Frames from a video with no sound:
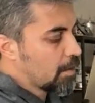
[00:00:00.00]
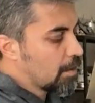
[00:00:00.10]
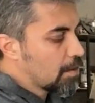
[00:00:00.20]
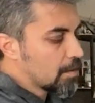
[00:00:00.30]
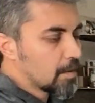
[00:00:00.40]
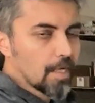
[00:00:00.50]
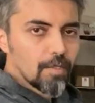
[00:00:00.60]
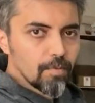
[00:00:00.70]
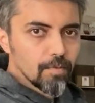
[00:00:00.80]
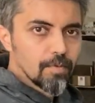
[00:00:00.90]
Now
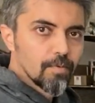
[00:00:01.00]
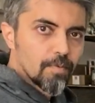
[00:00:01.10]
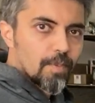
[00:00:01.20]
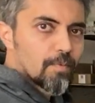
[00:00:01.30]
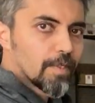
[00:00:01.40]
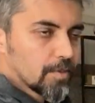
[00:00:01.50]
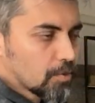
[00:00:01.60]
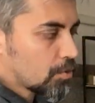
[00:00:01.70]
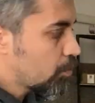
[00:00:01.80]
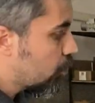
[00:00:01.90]
we want
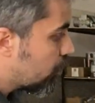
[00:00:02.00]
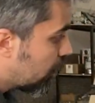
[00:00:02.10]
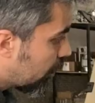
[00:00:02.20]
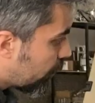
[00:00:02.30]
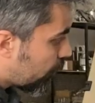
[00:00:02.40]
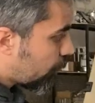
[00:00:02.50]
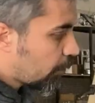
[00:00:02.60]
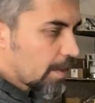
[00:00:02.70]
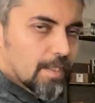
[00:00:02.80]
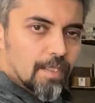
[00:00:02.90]
to fill
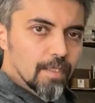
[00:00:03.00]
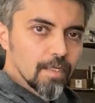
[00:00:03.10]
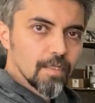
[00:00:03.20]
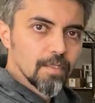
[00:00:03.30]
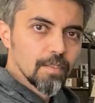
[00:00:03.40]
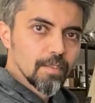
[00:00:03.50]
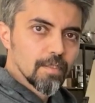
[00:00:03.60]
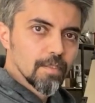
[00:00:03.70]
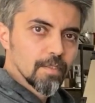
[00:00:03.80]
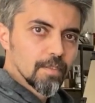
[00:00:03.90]

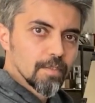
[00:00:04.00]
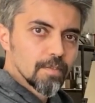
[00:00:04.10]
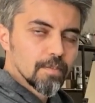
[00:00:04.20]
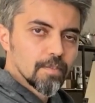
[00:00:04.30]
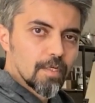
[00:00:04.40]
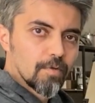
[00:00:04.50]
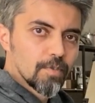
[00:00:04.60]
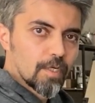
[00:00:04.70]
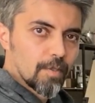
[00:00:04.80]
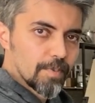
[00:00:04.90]
our
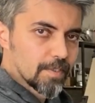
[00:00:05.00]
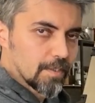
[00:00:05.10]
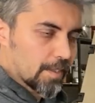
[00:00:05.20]
IBC tank.